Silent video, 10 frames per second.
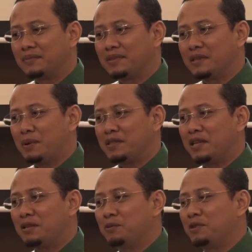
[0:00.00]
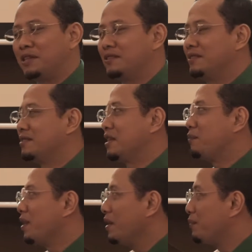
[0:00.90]
Jabatan Hutan
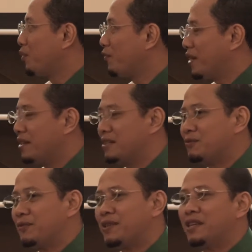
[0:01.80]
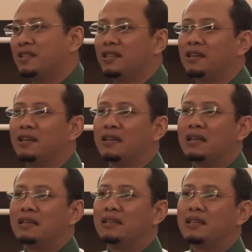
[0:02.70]
Sabah provide us with the data.
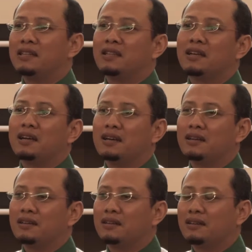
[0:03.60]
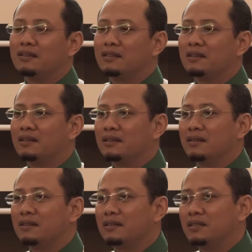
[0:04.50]
The data
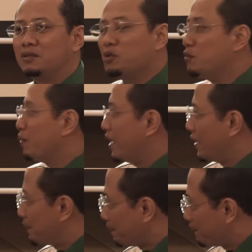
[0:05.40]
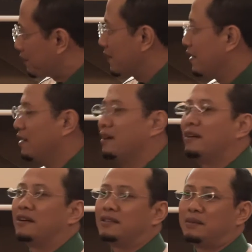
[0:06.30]
is owned by
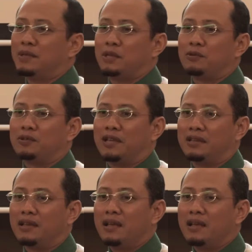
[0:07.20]
Jabatan Hutan.